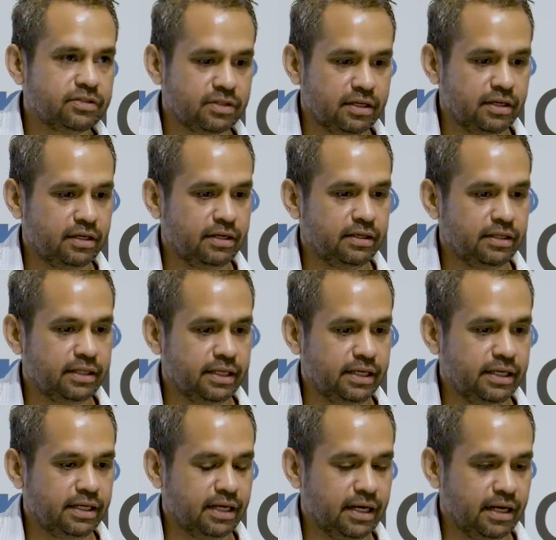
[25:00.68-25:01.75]
So
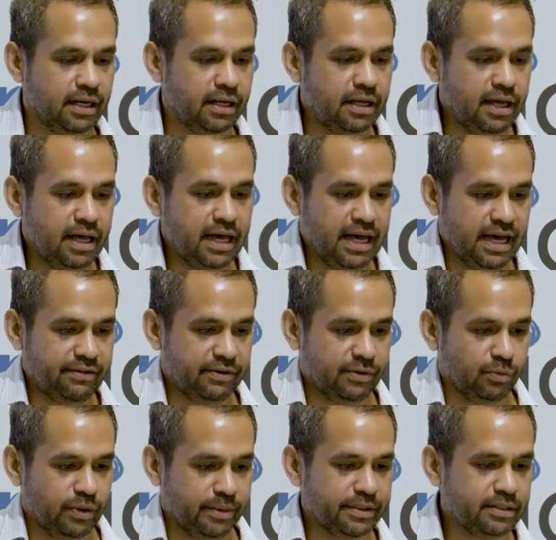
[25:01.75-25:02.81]
the uh,
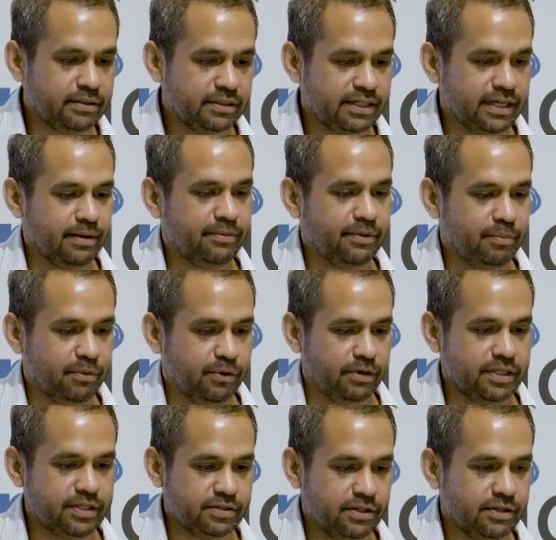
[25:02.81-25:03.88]
having women kept the
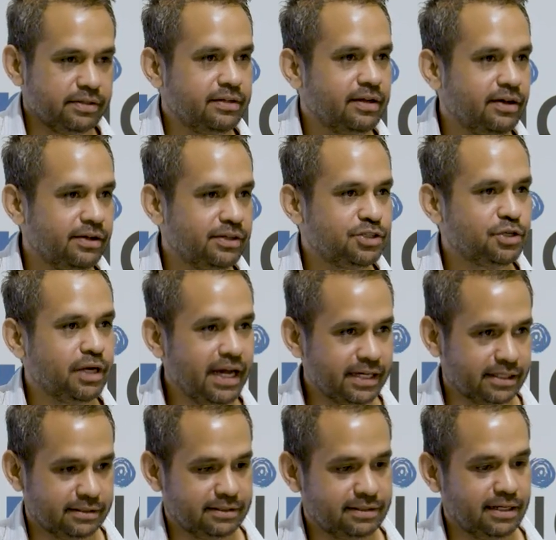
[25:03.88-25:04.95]
boys on, on track.